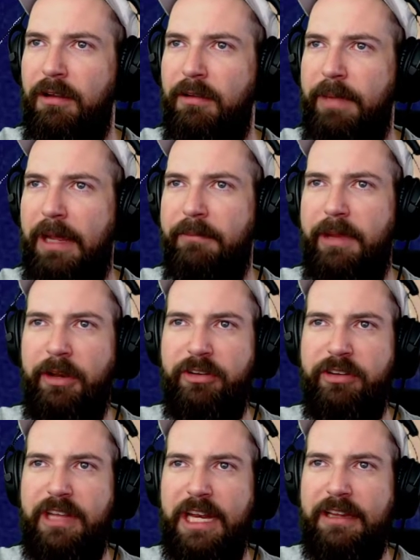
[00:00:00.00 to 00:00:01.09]
Bam, it'll
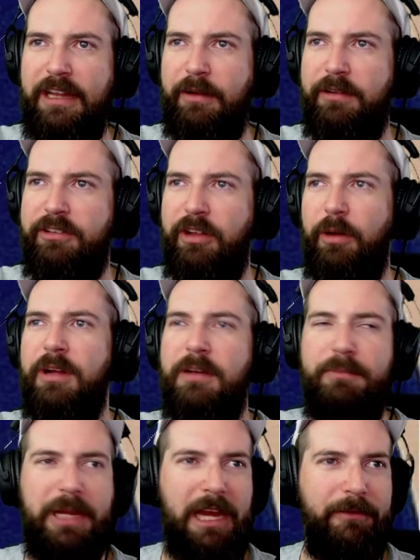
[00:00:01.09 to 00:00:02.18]
just connect that. So
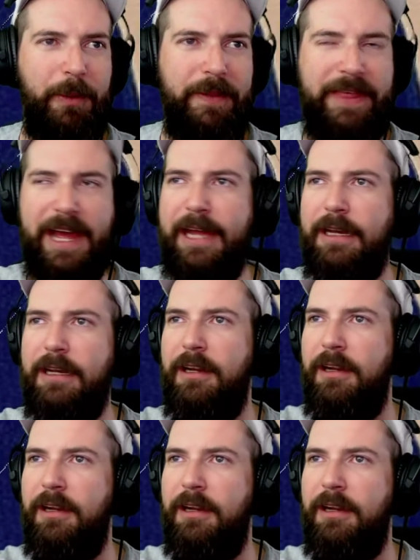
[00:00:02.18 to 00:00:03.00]
be careful with that.